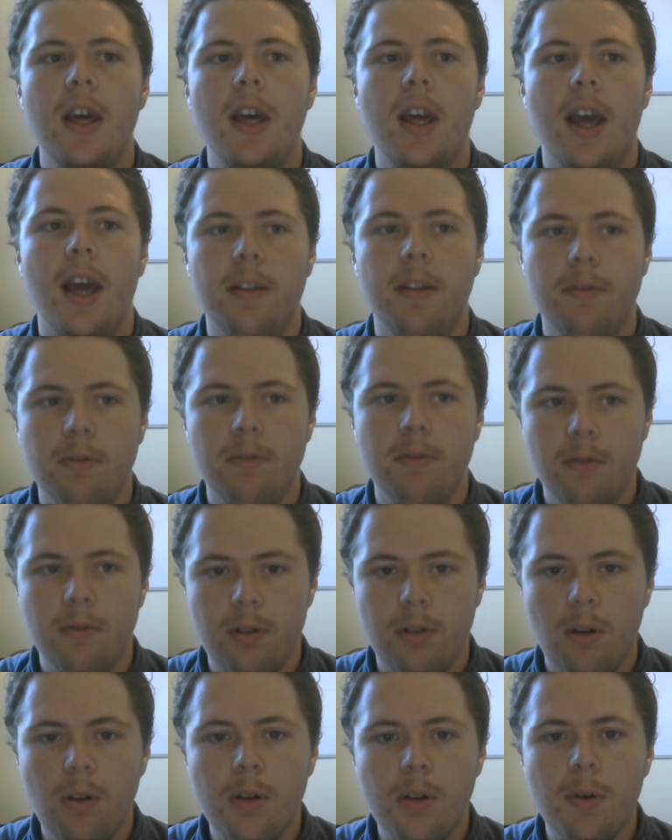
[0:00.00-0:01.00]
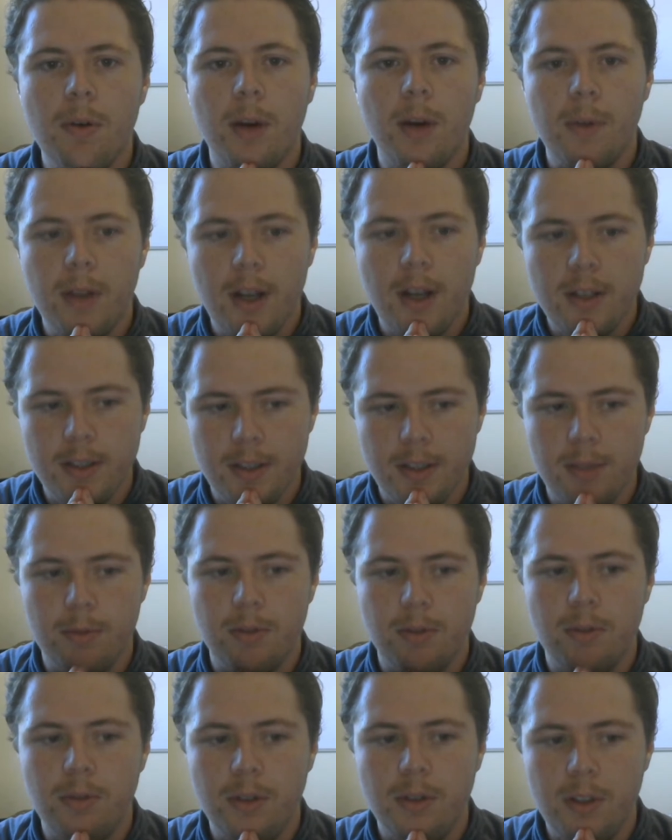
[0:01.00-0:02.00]
And slowly what I realized is there
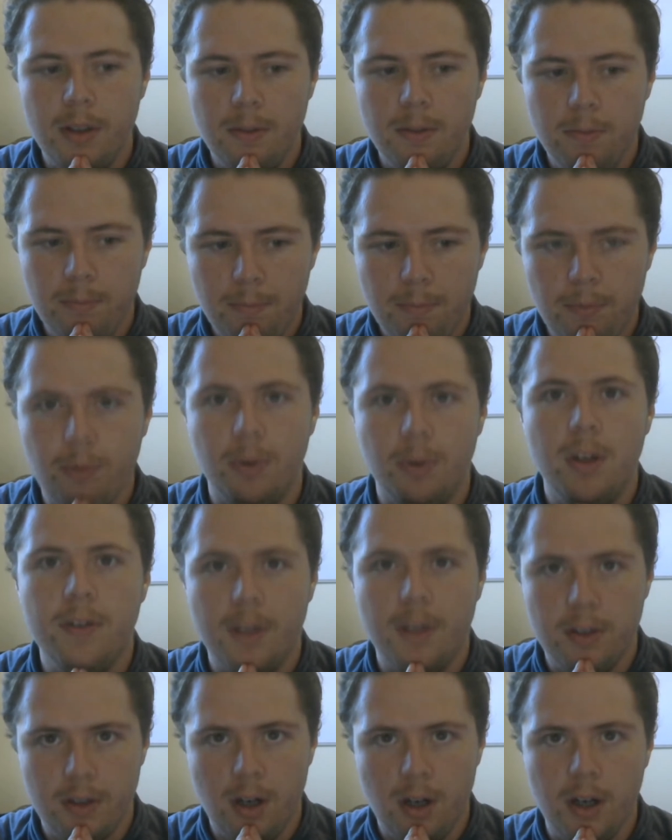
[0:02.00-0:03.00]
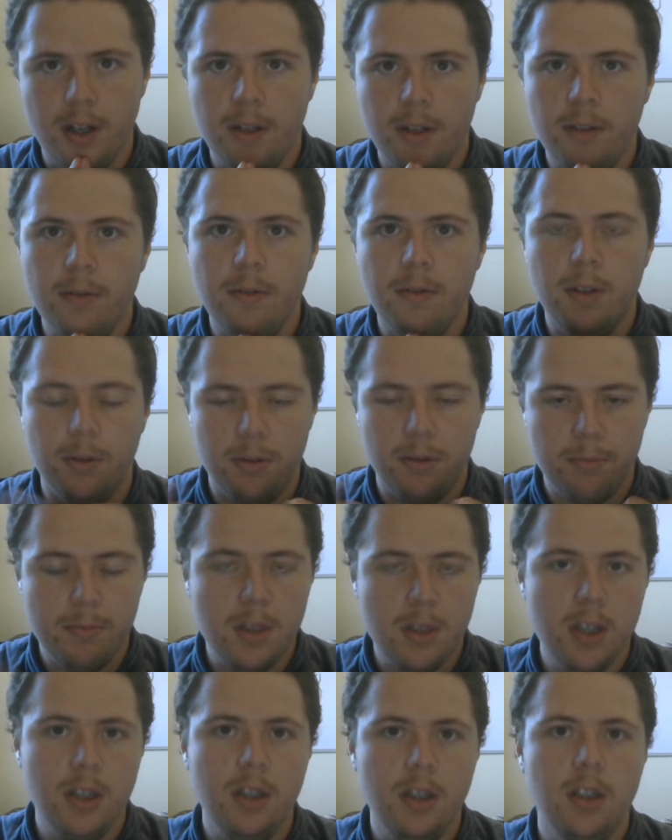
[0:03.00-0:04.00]
was only 3 of us on it. There was
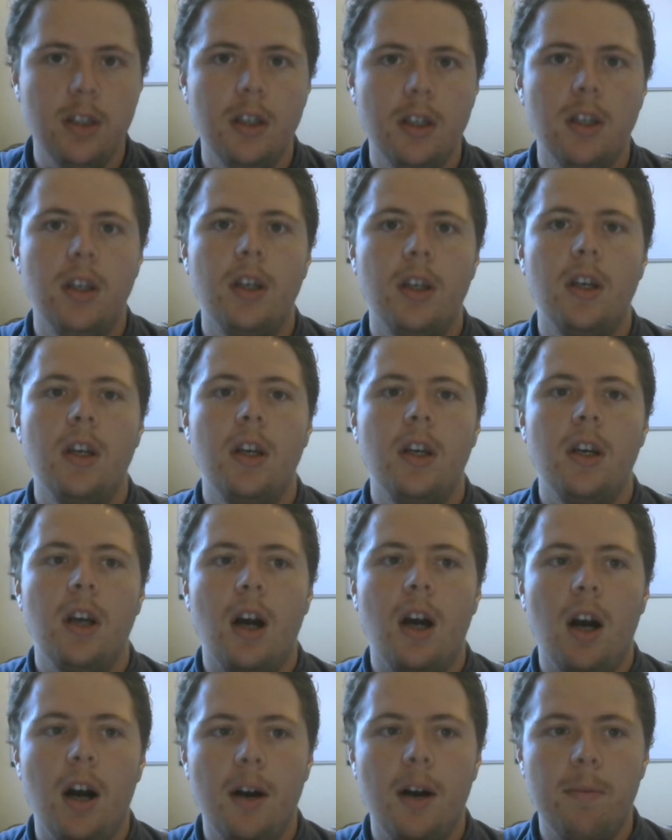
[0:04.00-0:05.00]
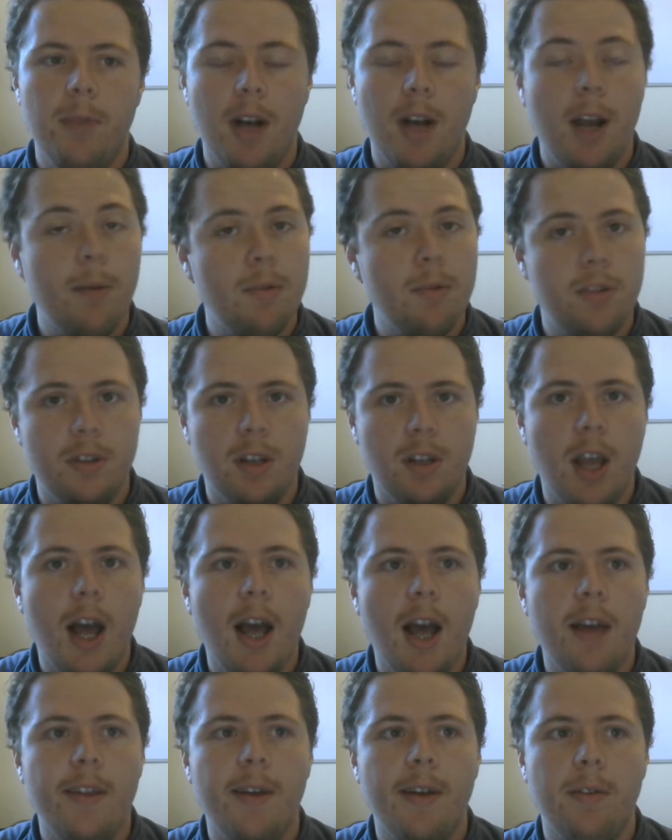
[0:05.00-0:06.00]
me, and I was the
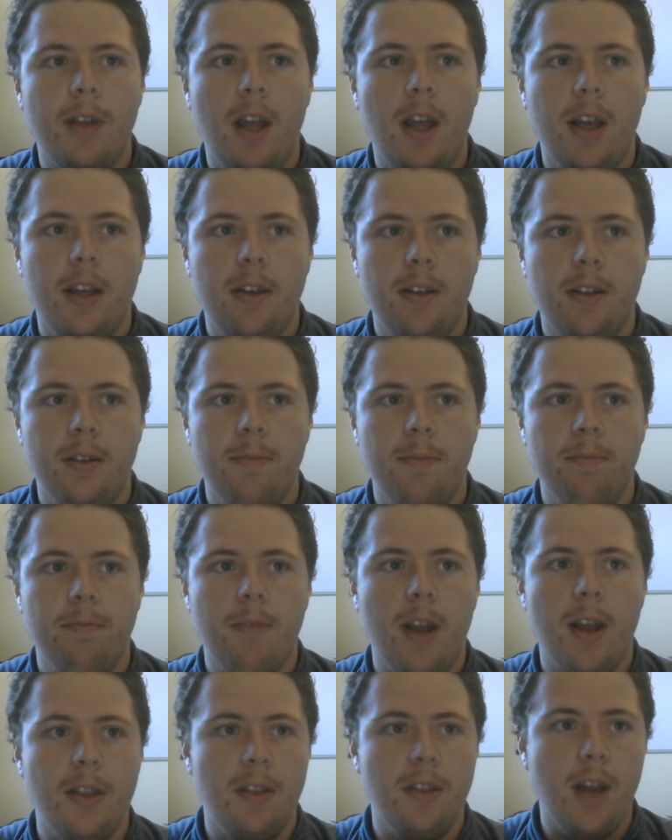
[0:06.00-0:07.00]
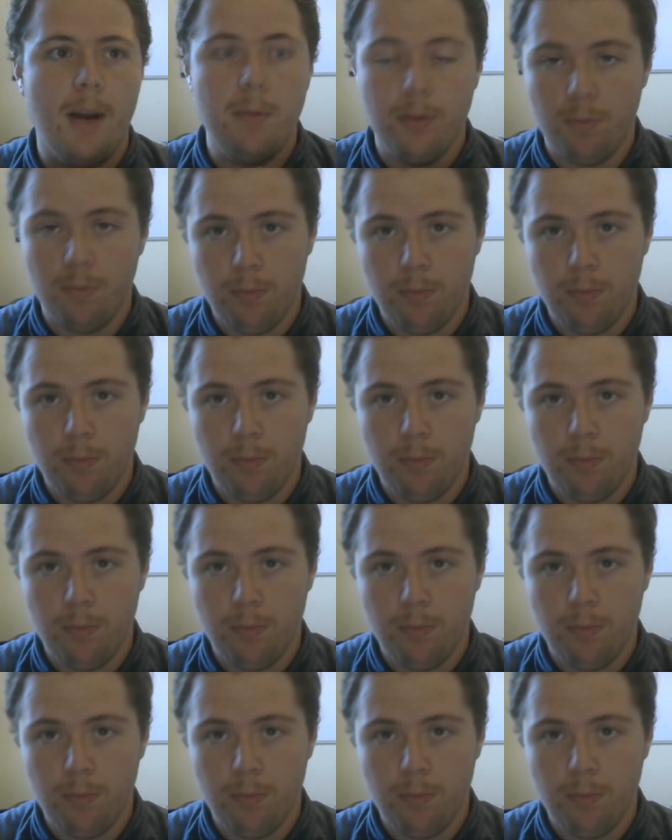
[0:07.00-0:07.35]
guy that, like, I was